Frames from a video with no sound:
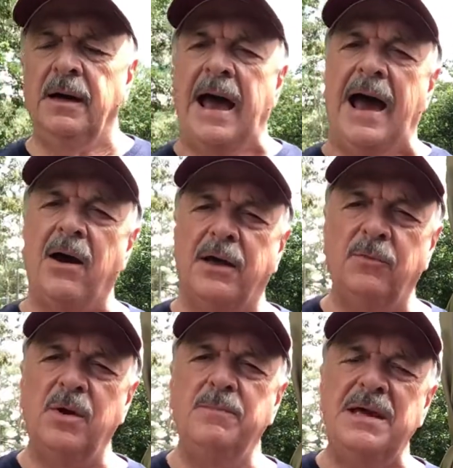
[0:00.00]
How
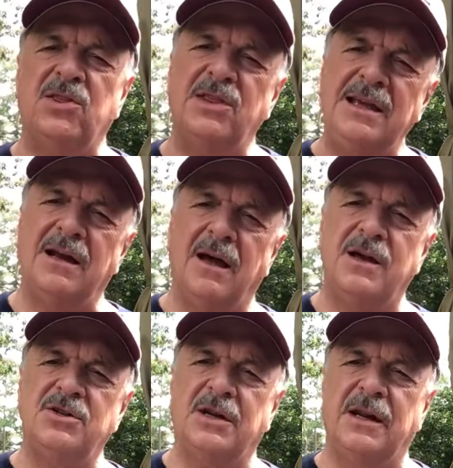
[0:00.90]
can we be
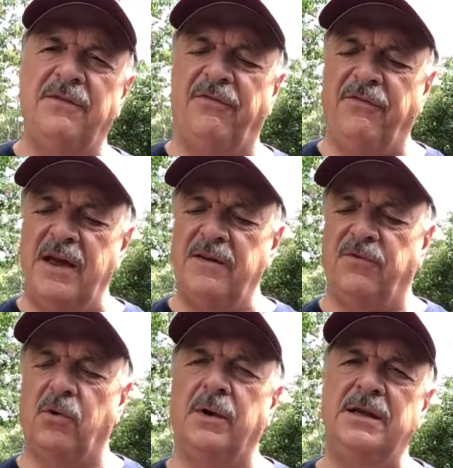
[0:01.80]
theologically
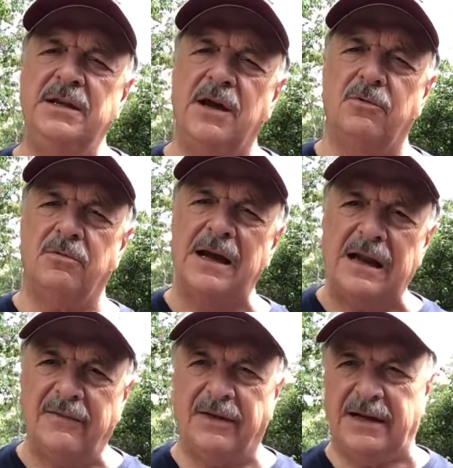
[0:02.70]
faithful and yet
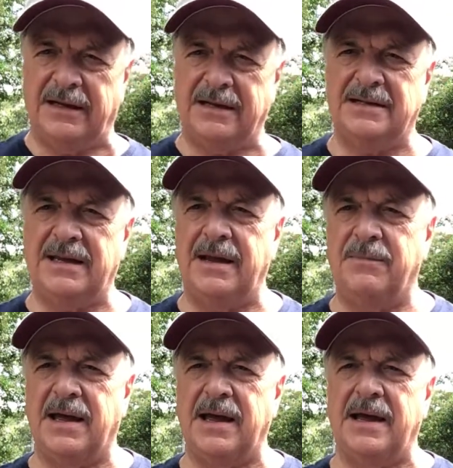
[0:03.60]
relevant at the same
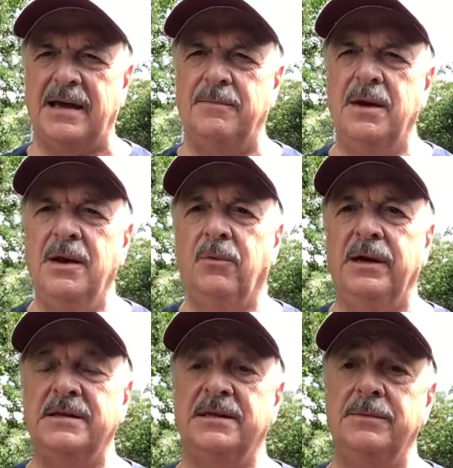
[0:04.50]
time
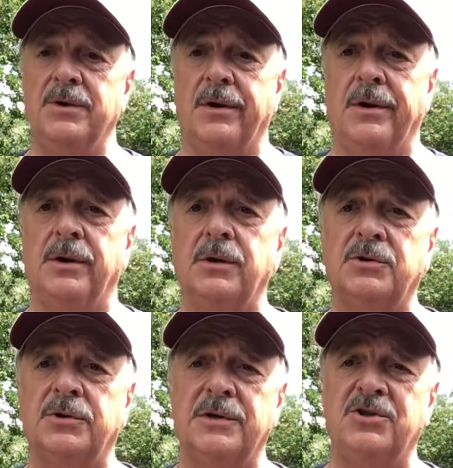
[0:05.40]
when it seems our
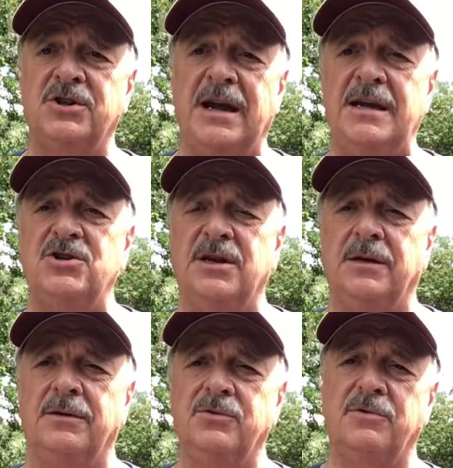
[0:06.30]
culture is
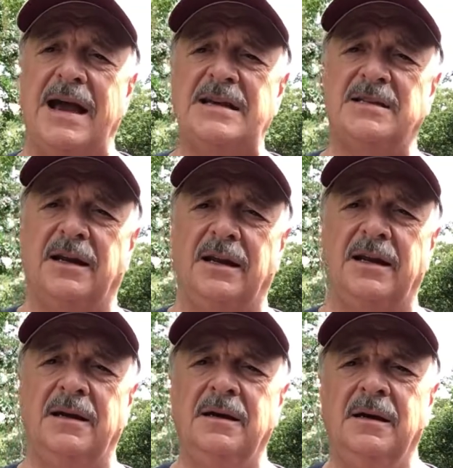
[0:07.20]
changing
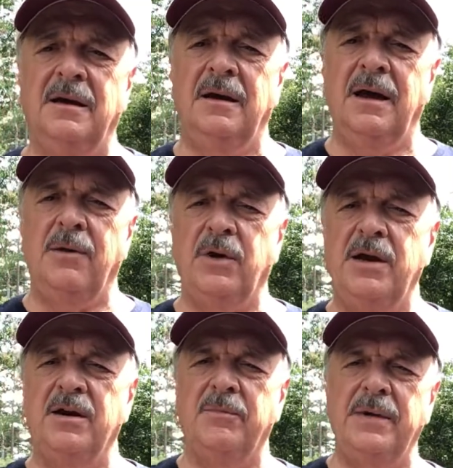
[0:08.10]
drastically? And we
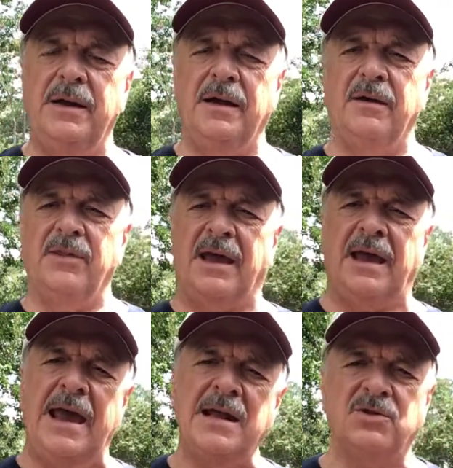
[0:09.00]
hear of the
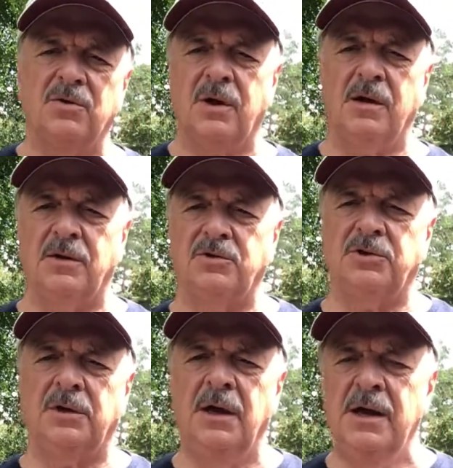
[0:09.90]
cancel
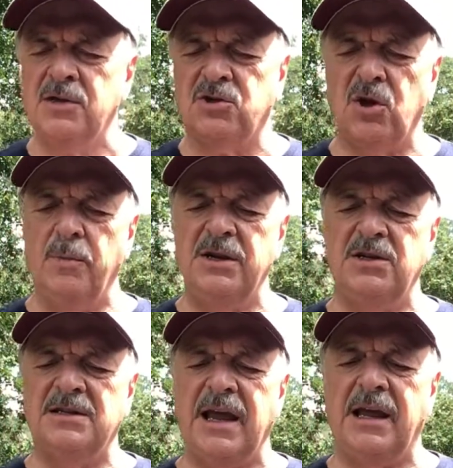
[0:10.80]
culture. So much
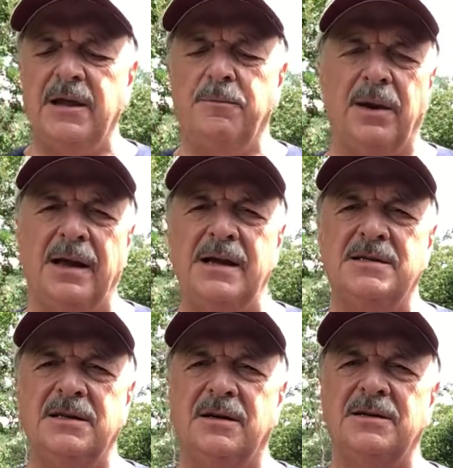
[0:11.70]
is taking
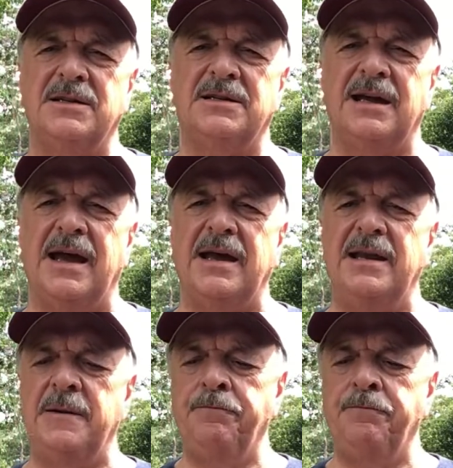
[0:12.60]
place in our society.